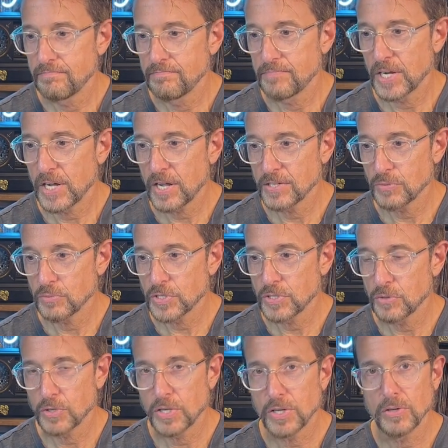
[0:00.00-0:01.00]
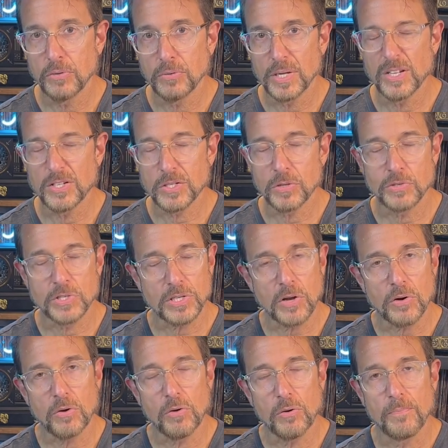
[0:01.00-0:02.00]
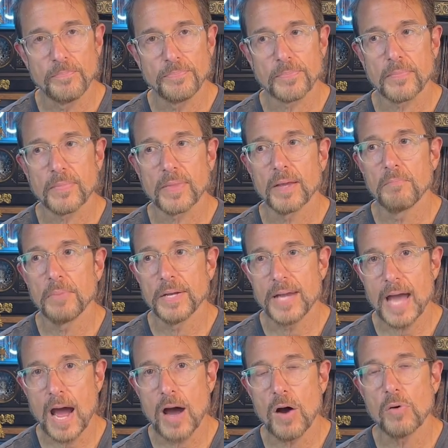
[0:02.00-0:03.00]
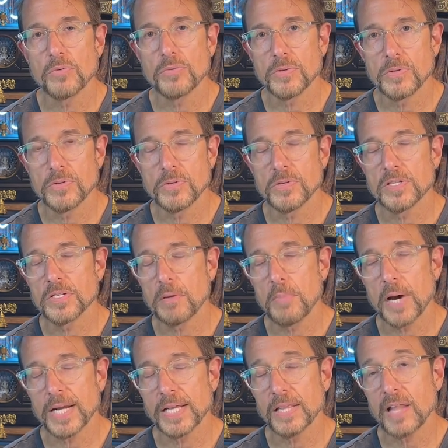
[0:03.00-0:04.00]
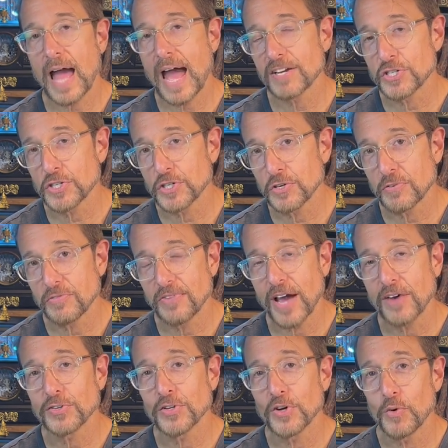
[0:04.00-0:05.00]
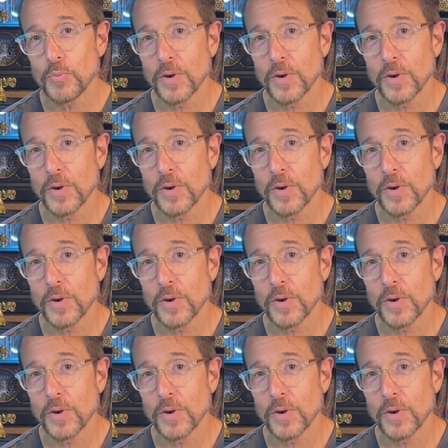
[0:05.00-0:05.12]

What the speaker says: because it was so cute and so subtle. But now somebody last year found it on